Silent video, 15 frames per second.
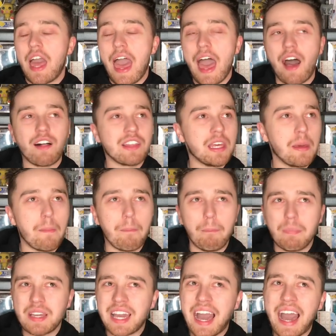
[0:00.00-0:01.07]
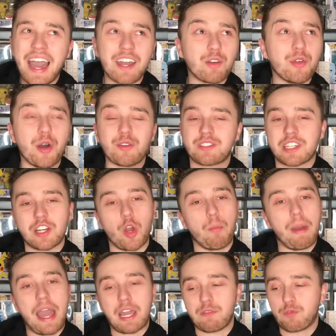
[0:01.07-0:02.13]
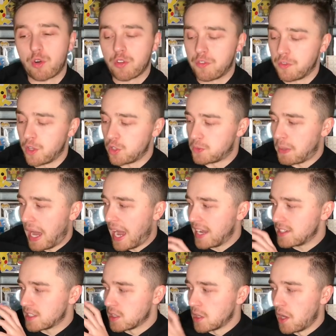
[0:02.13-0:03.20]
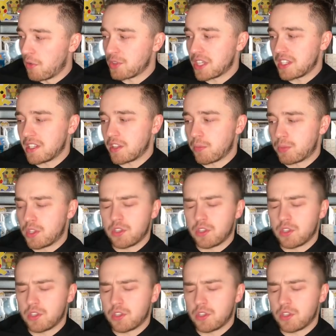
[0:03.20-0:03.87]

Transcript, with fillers: Hell, I don't know. It's going to go back and forth for those, but I just love what they did